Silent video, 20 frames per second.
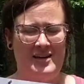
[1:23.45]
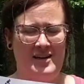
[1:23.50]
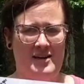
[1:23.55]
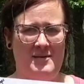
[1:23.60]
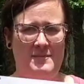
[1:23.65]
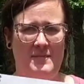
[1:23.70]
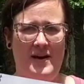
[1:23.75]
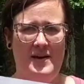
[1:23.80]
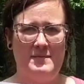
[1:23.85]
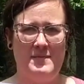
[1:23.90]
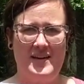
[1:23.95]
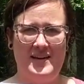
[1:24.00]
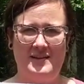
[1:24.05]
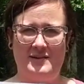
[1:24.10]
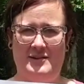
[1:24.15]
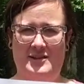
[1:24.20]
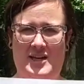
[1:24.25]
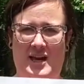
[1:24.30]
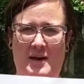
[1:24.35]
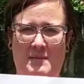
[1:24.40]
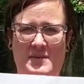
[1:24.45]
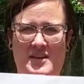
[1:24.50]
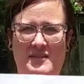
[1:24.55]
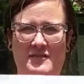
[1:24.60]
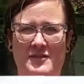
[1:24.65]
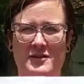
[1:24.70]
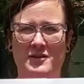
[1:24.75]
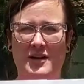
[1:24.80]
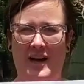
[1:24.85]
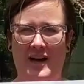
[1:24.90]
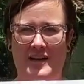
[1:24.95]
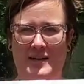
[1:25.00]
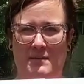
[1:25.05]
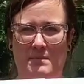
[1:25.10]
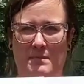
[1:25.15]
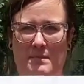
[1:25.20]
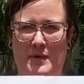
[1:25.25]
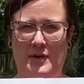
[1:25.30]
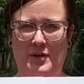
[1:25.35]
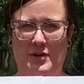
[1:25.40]
It might make your tummy feel kind of
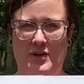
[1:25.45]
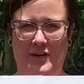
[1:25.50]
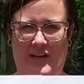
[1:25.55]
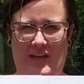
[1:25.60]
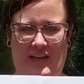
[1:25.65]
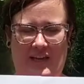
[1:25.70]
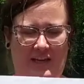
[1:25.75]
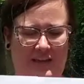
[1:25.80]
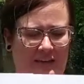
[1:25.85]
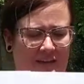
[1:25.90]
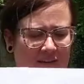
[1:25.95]
burny.